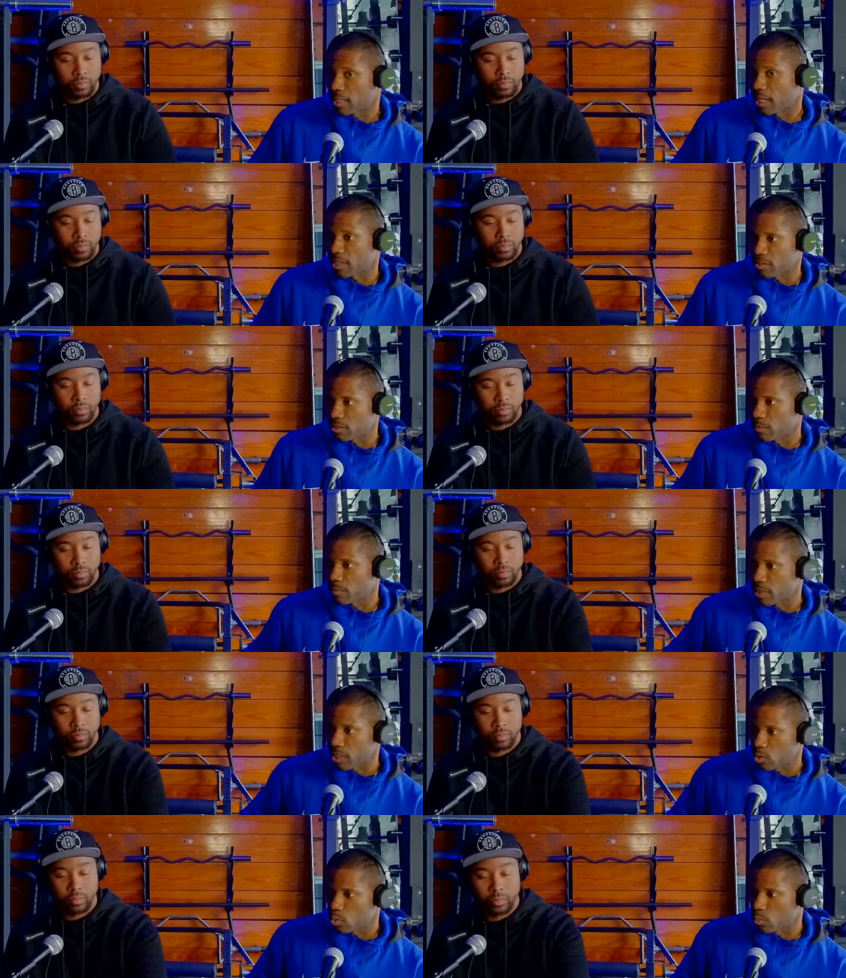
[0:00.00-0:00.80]
Speaker 1: that's
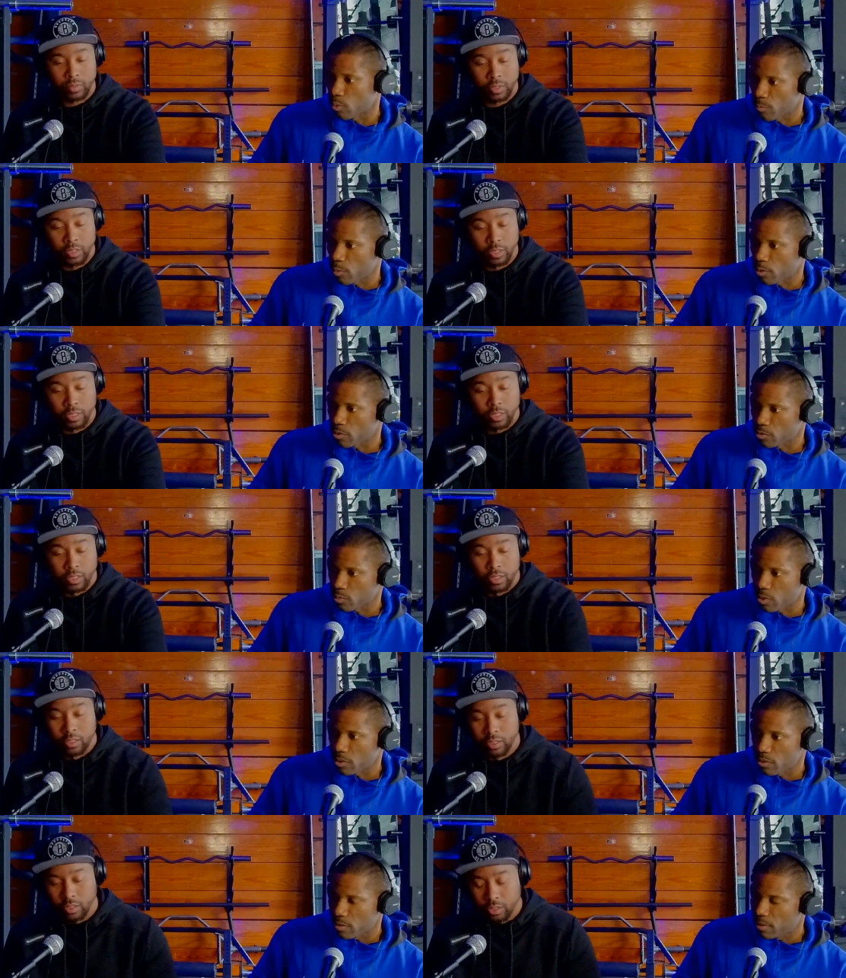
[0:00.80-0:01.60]
something that's super important as
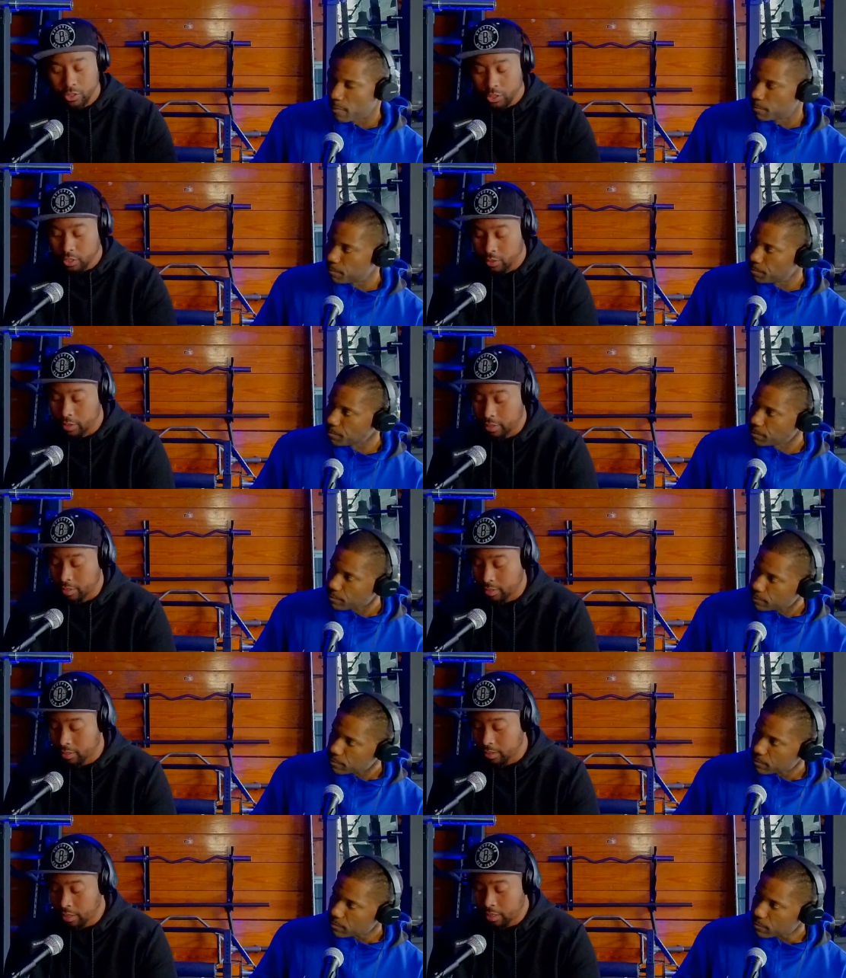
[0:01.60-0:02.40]
well.
Speaker 2: Sure, and
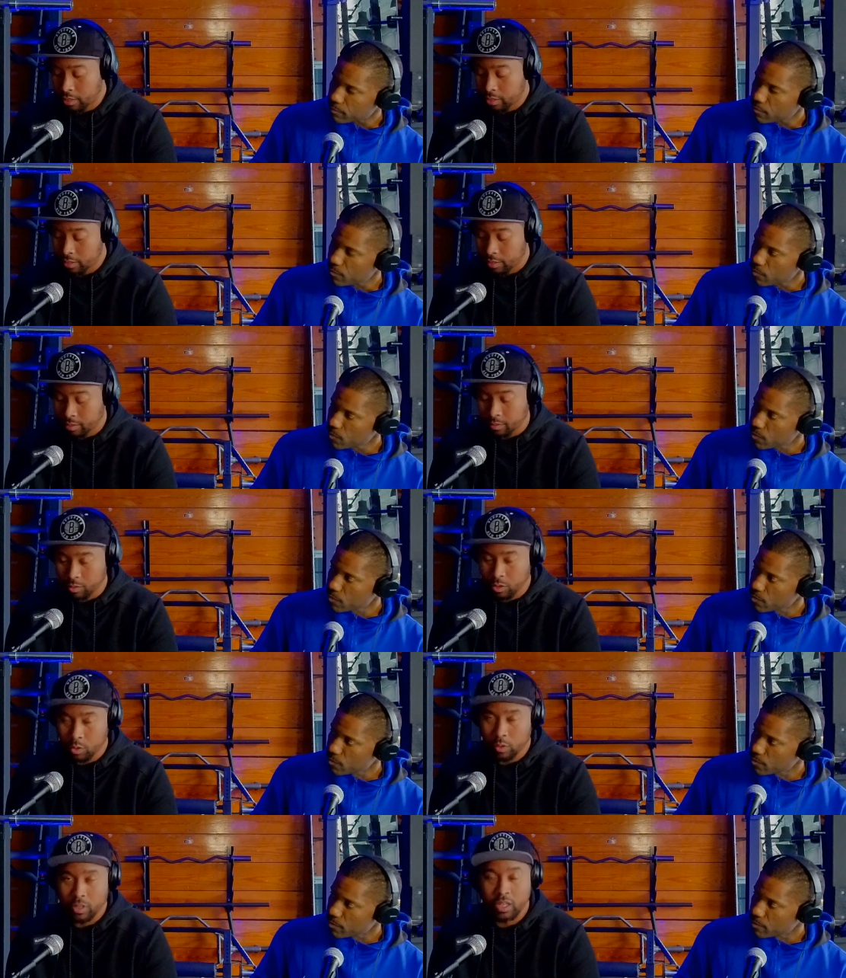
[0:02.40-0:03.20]
kind of to
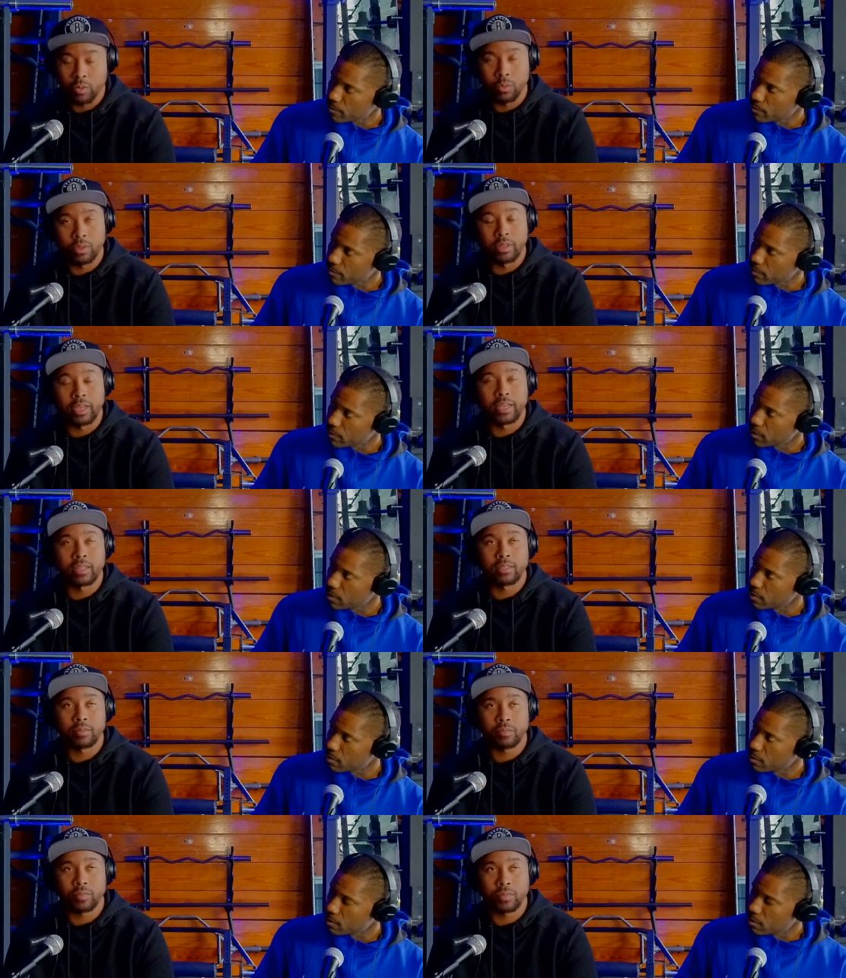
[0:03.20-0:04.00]
go along with that,
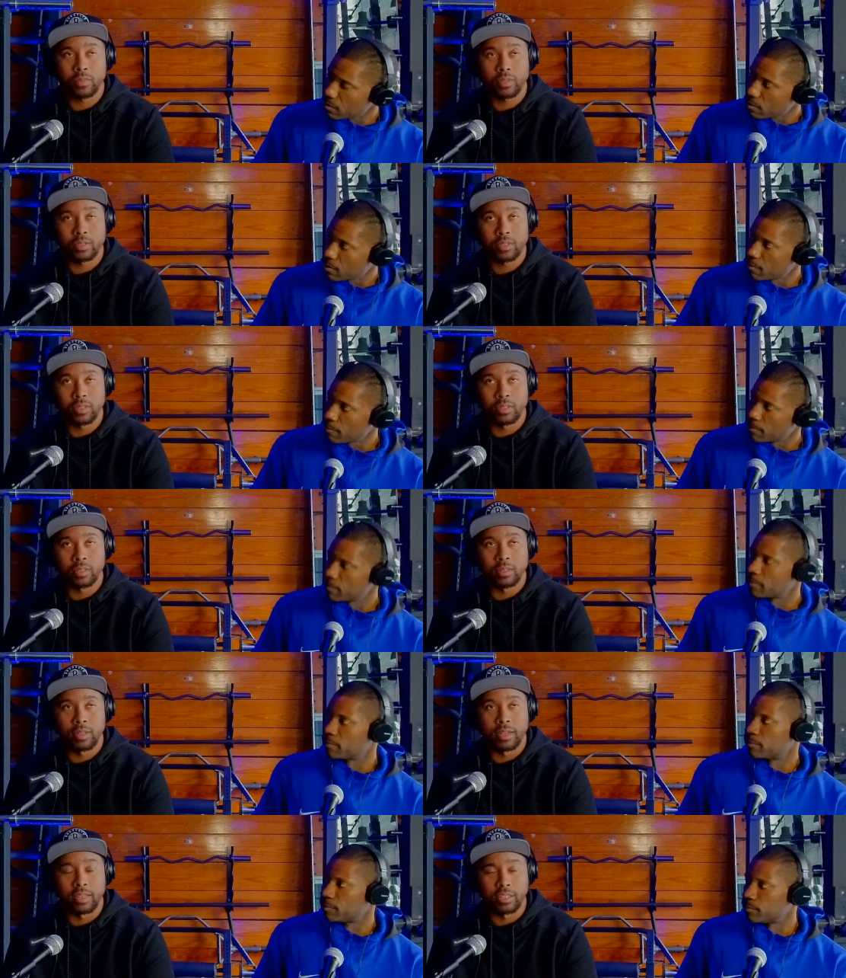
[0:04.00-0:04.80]

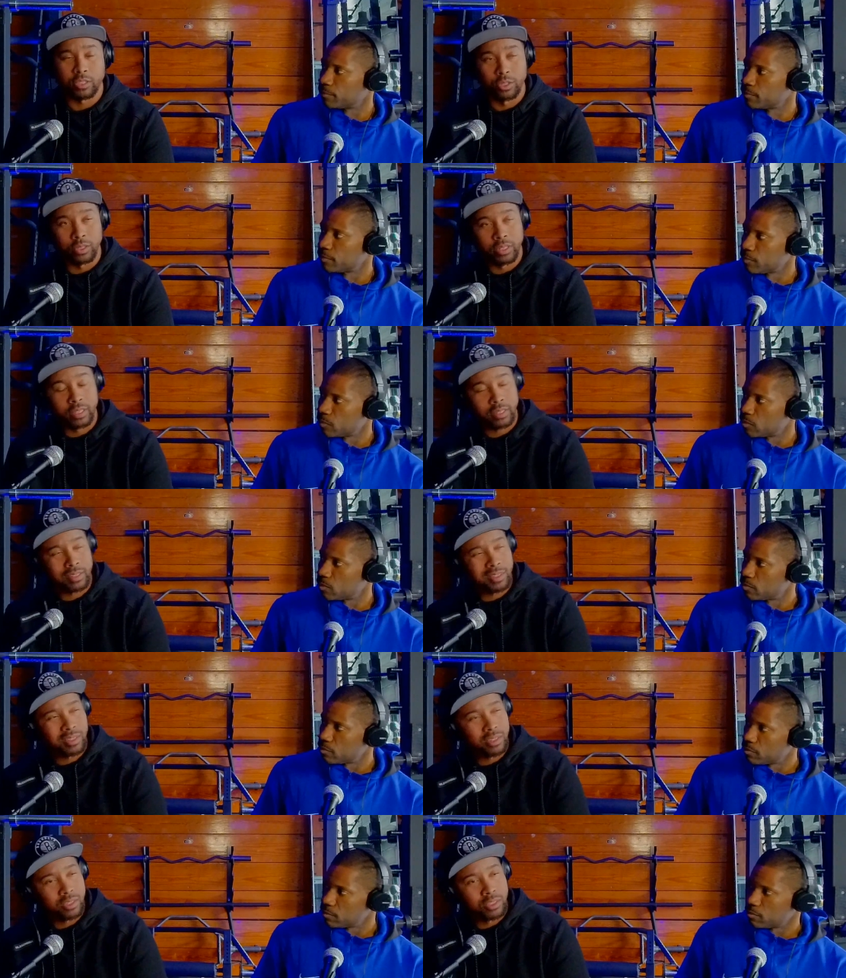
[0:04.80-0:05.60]
I guess looking at
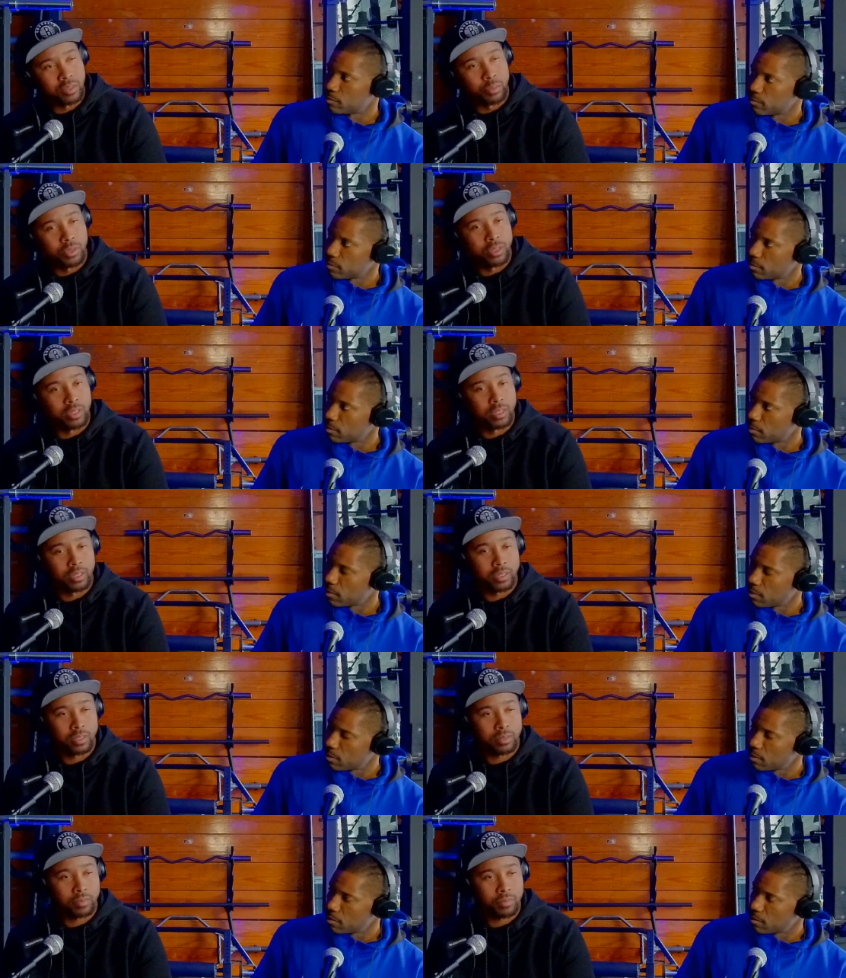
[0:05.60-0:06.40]
some of the,
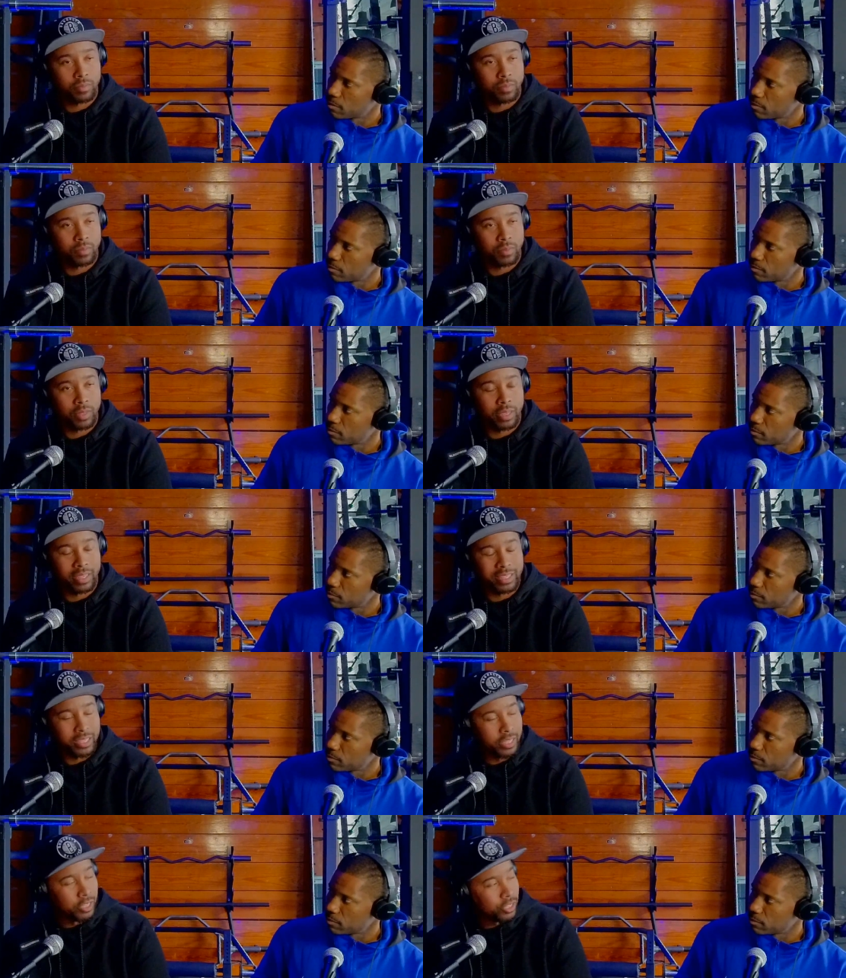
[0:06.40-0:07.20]
I
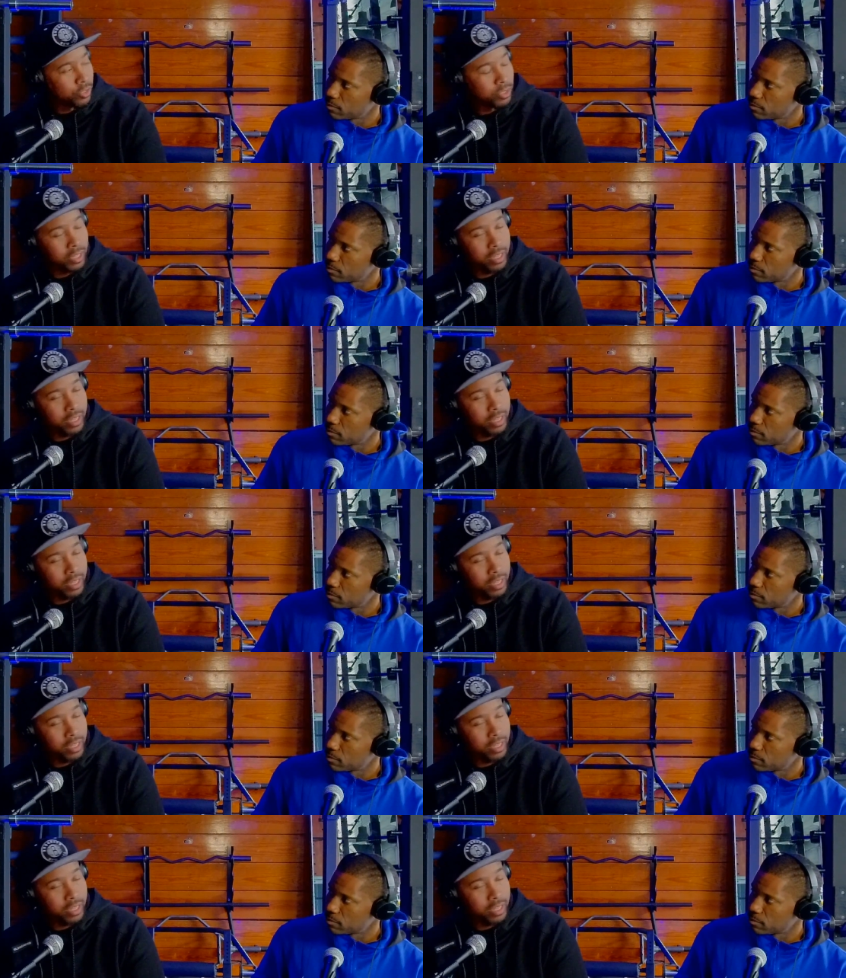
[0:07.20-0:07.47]
guess the issues I